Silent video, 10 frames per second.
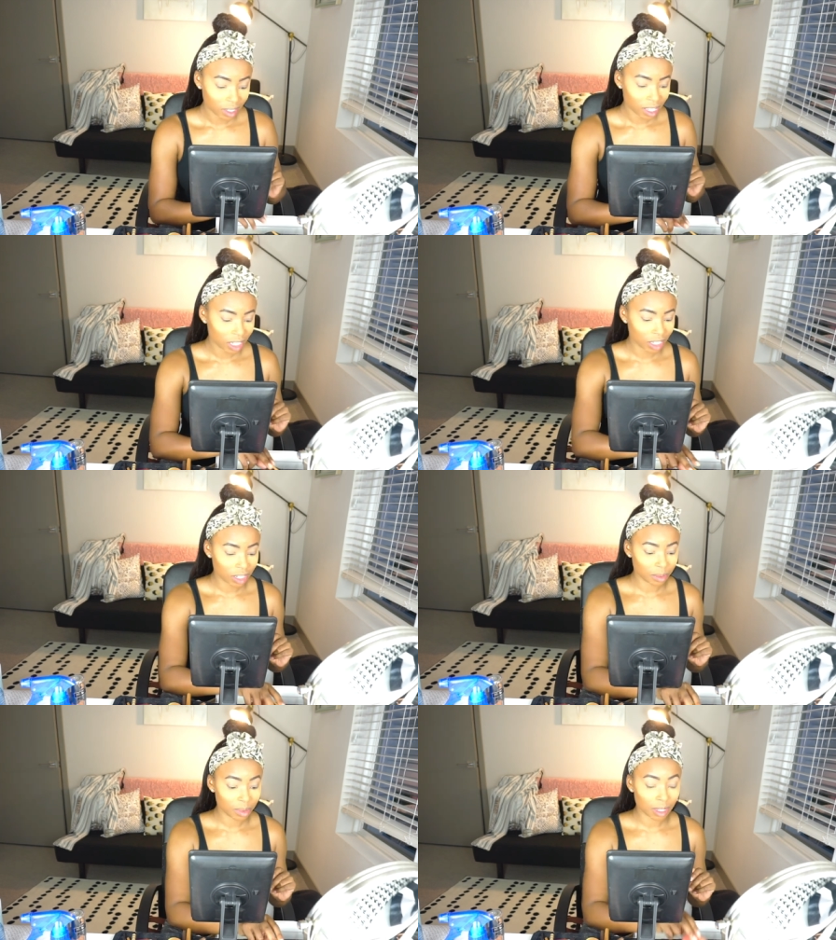
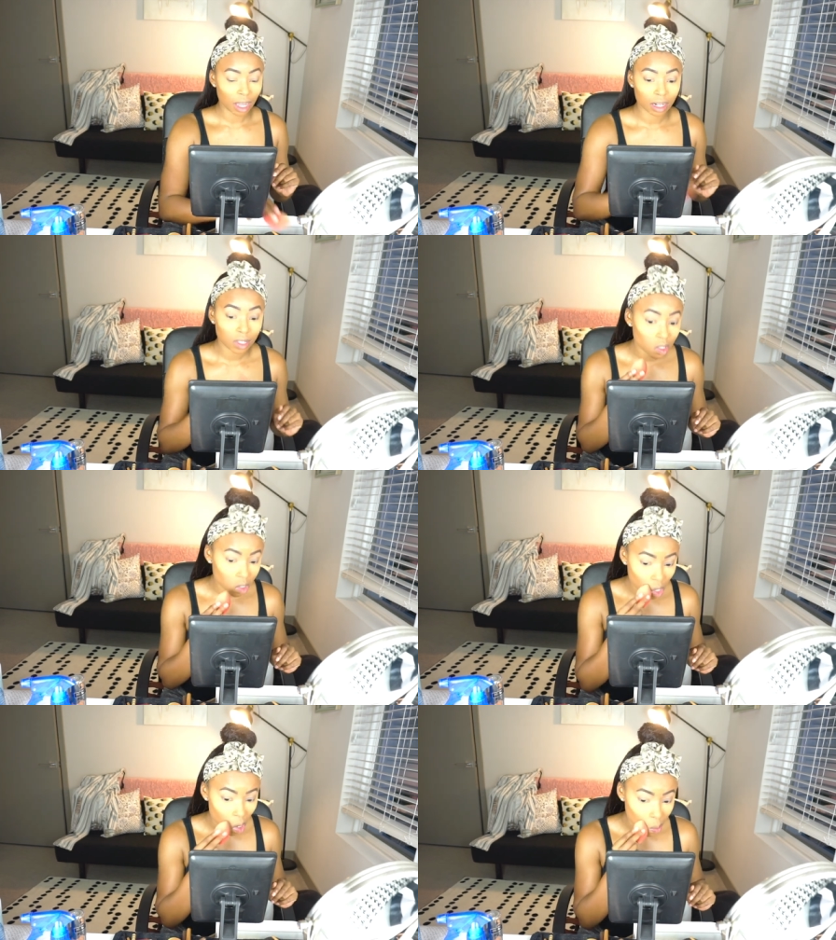relationship status
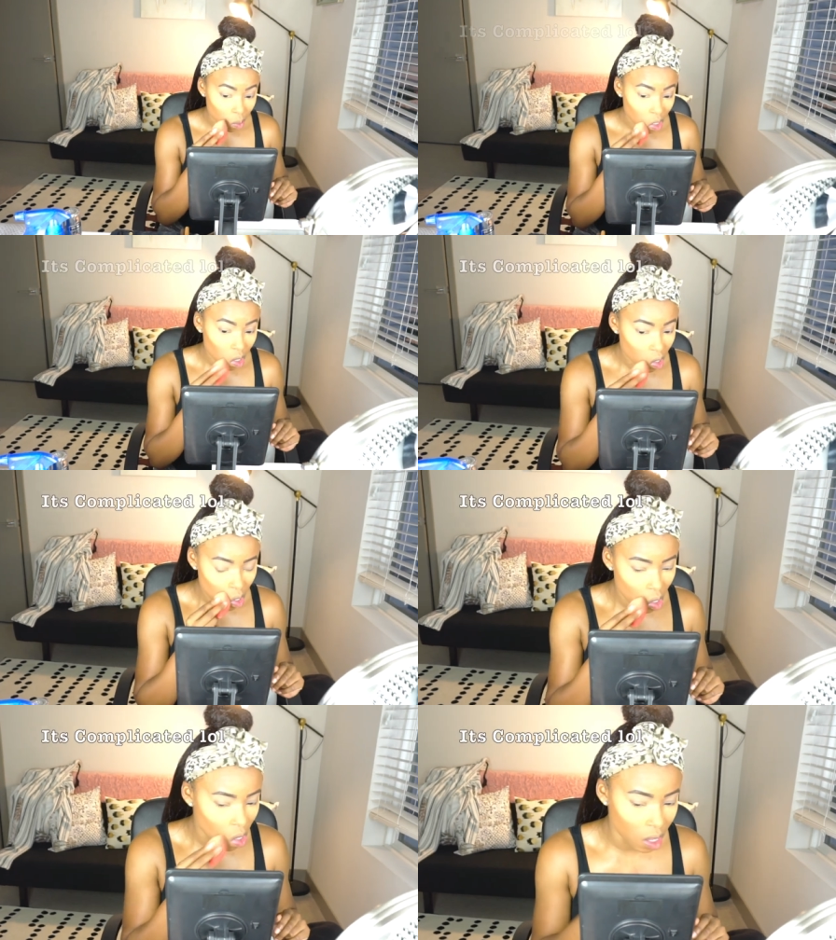is complicated.